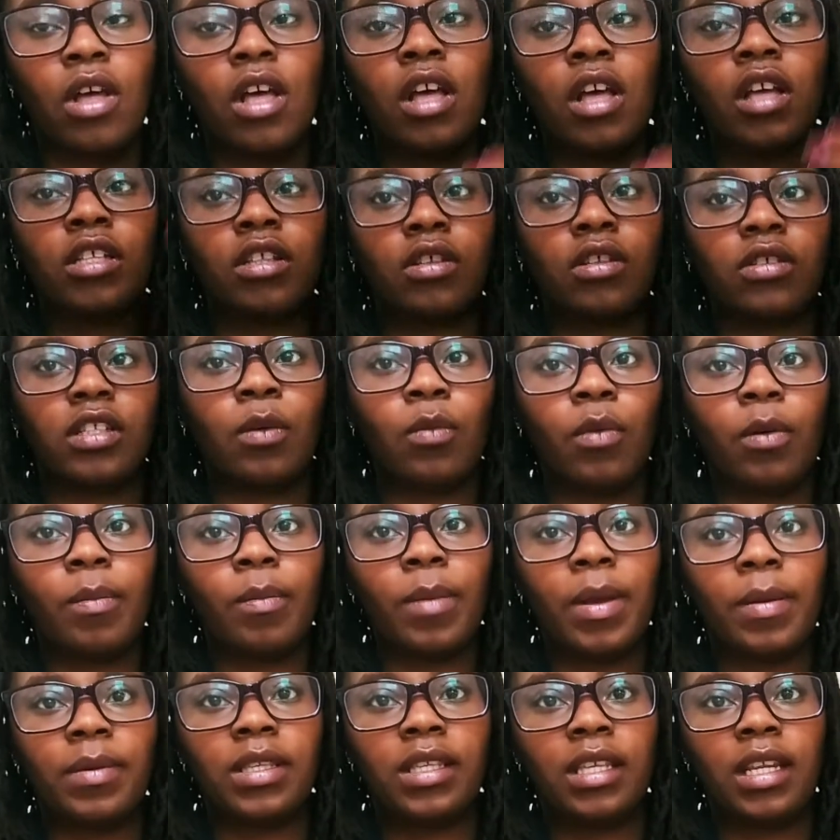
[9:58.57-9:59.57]
So someone may
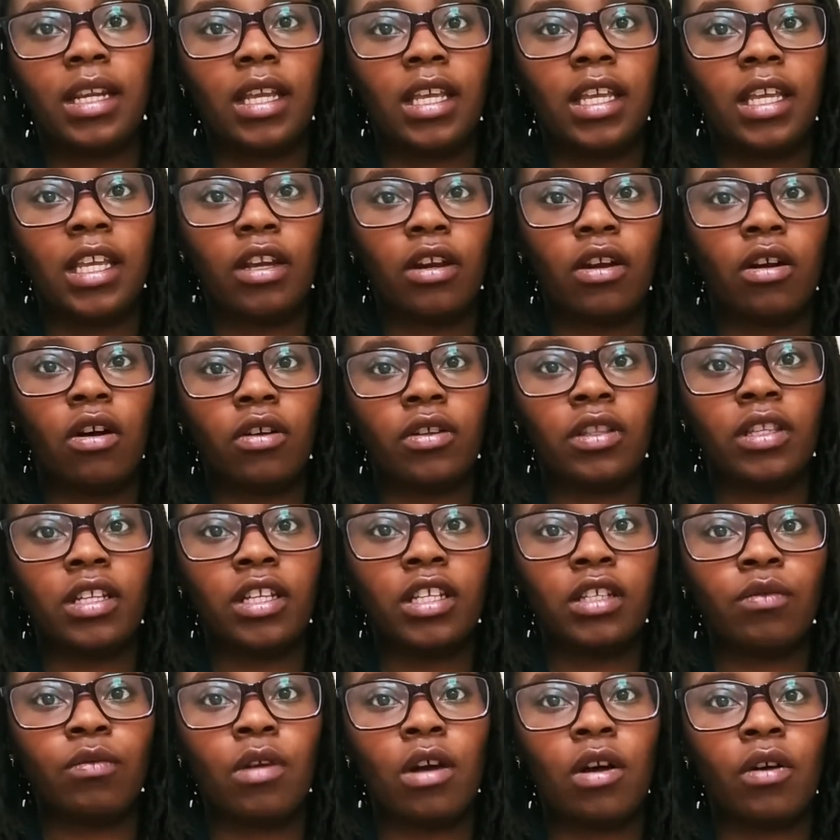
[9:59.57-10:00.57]
be sitting here on
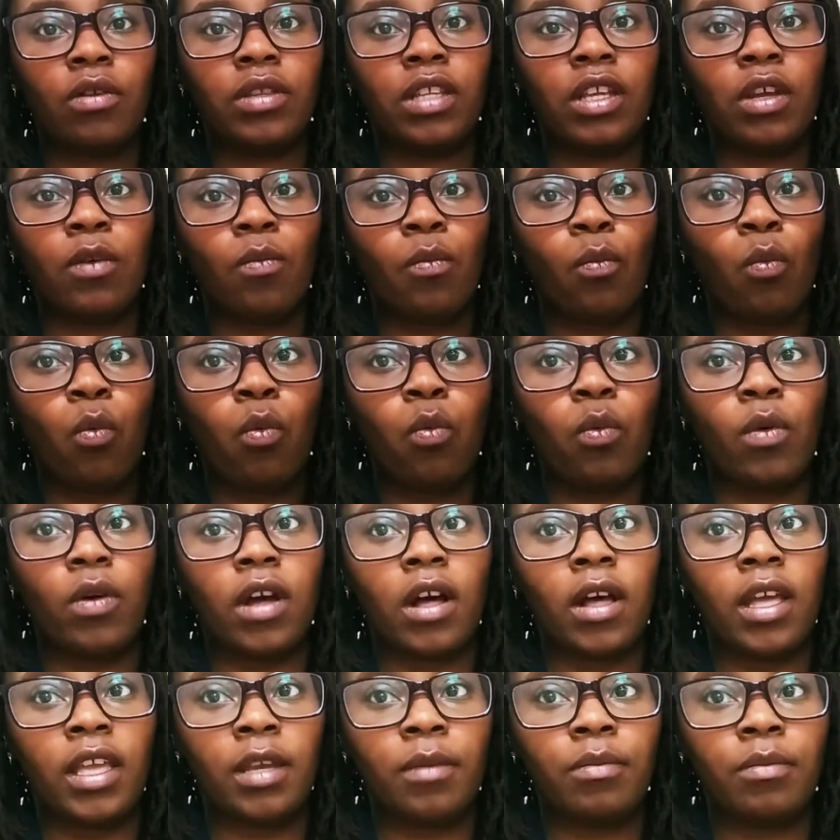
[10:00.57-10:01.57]
this row, then
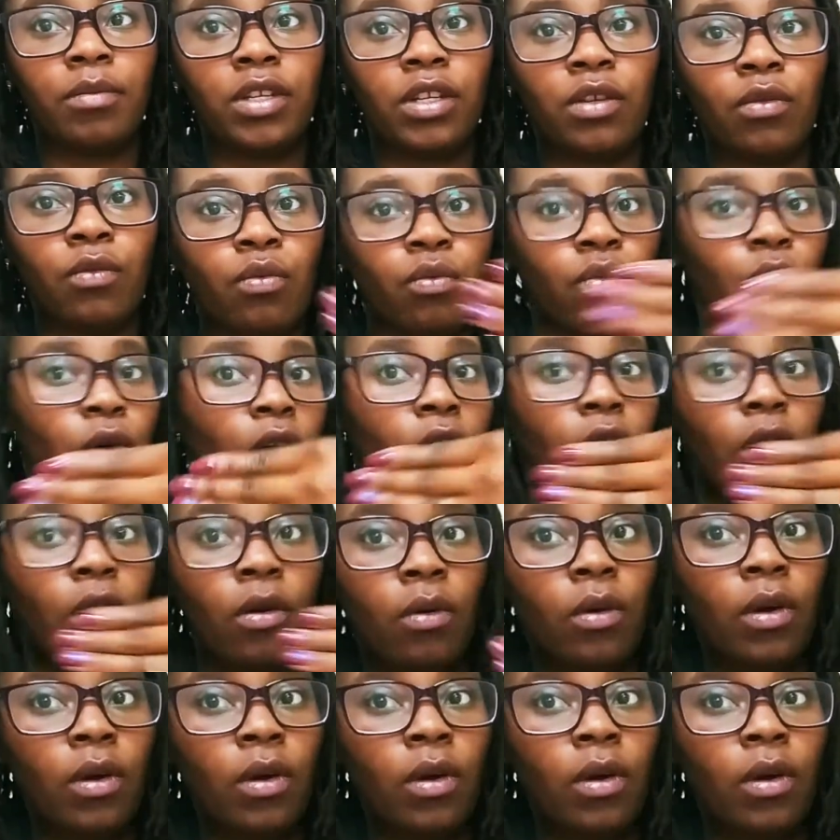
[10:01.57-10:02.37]
an empty row,